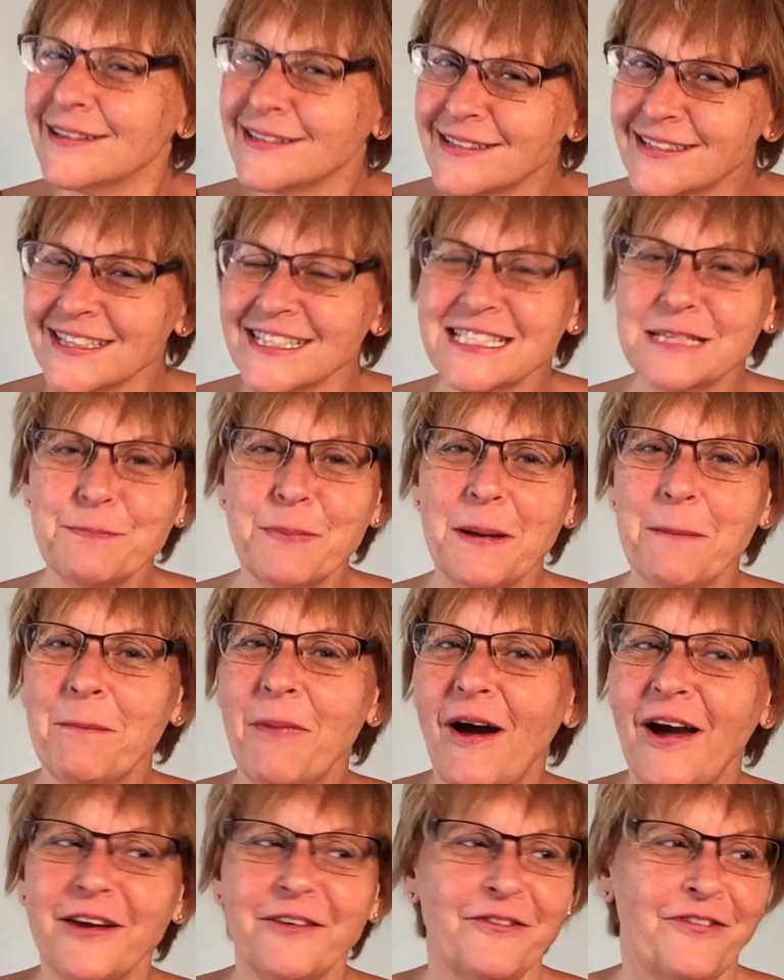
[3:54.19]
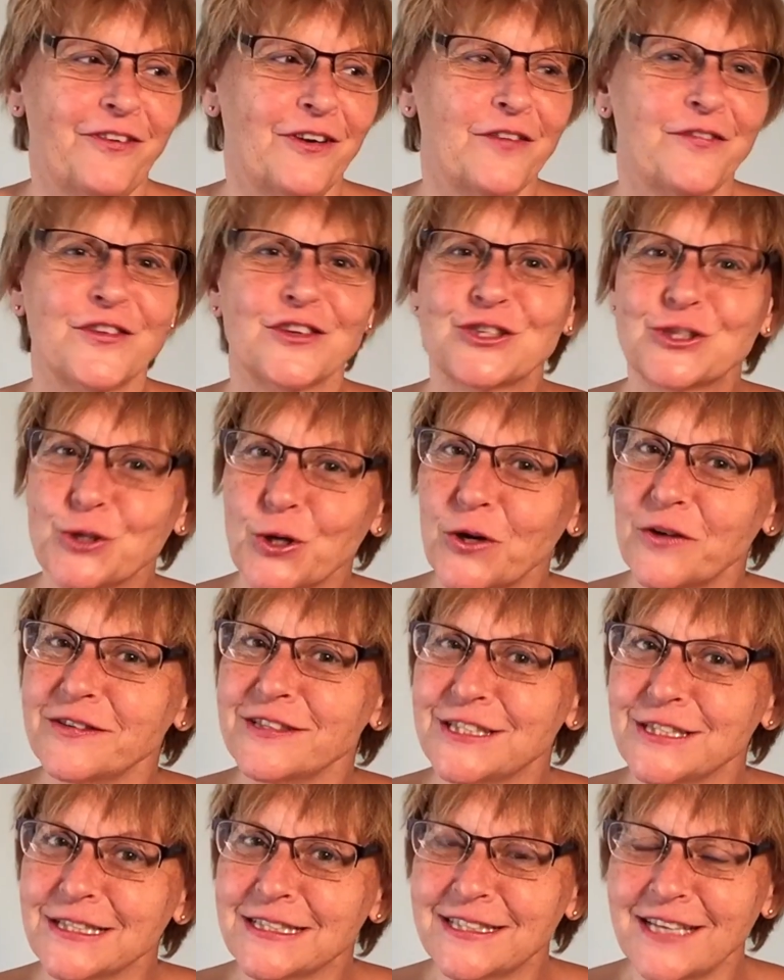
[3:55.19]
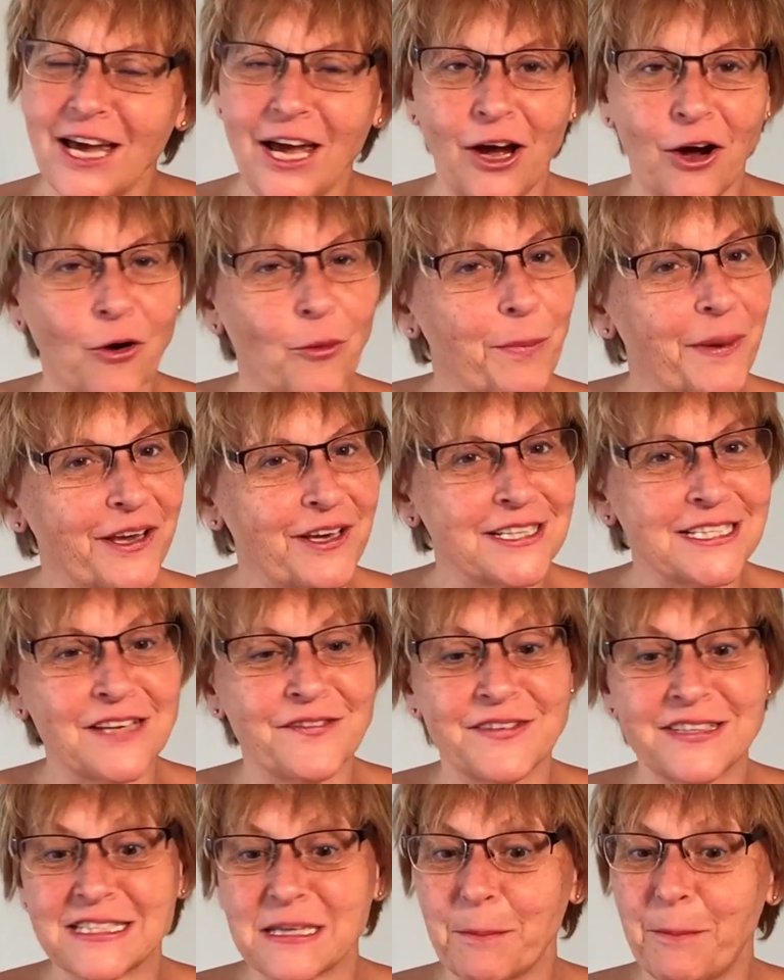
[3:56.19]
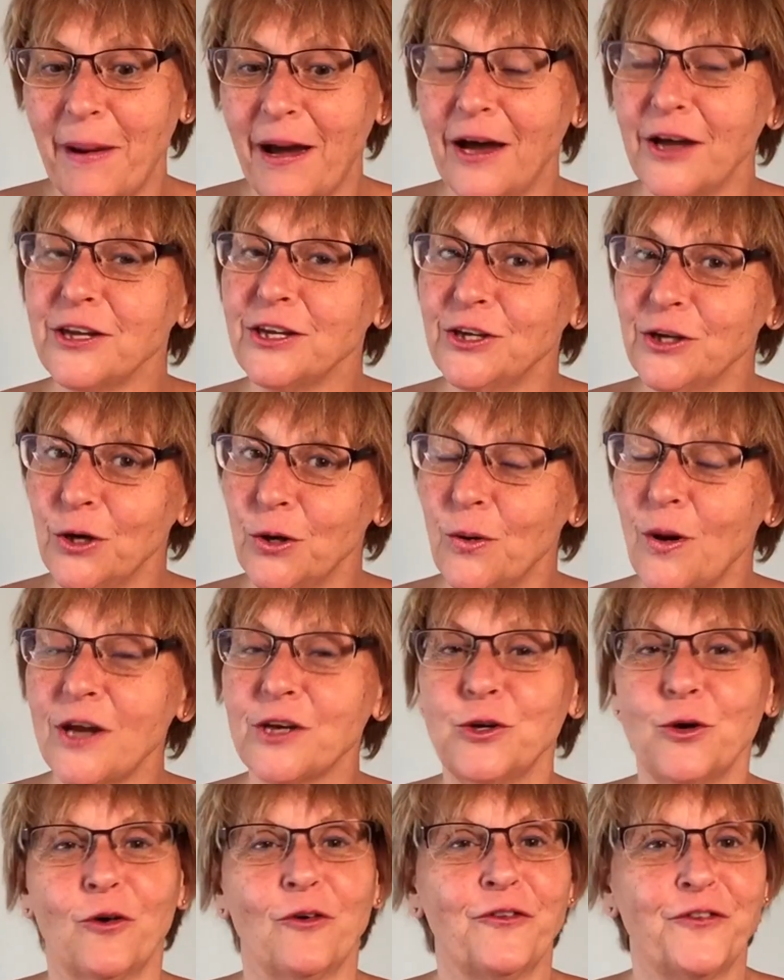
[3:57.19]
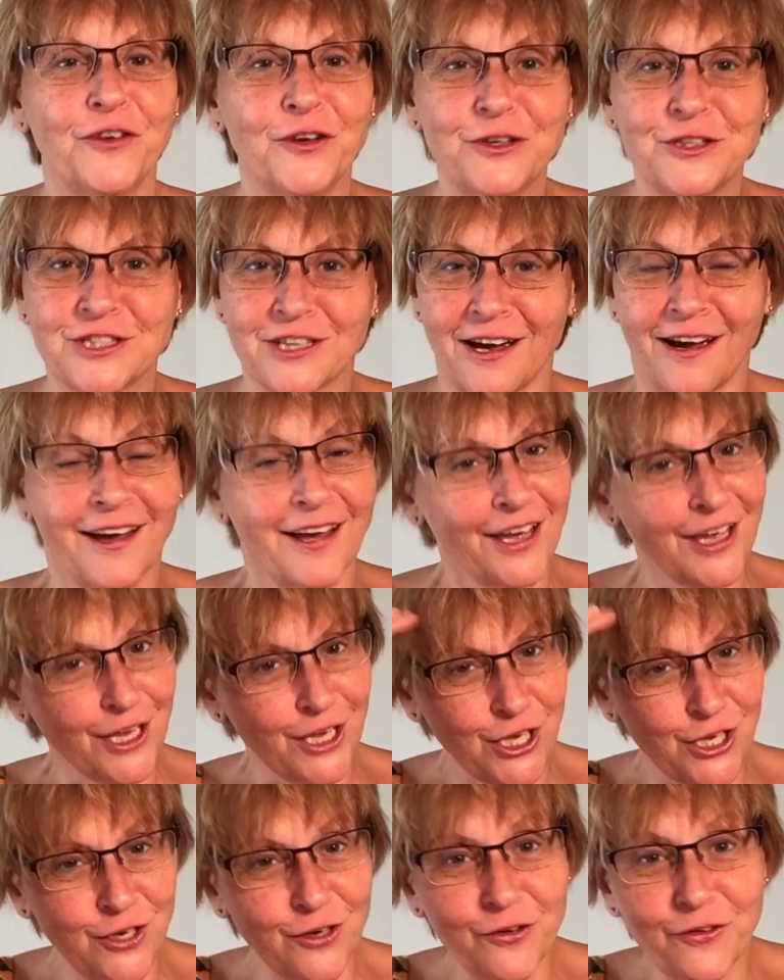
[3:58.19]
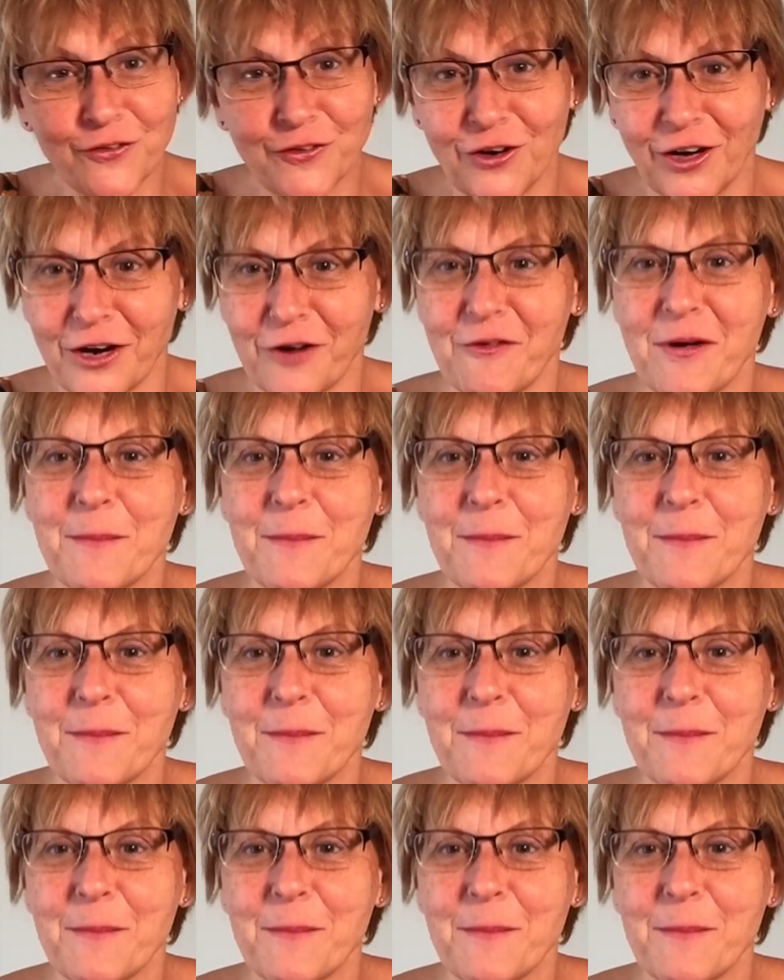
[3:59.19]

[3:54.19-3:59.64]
Just be mindful of the stories you tell, because if it's about you and your future, you've got to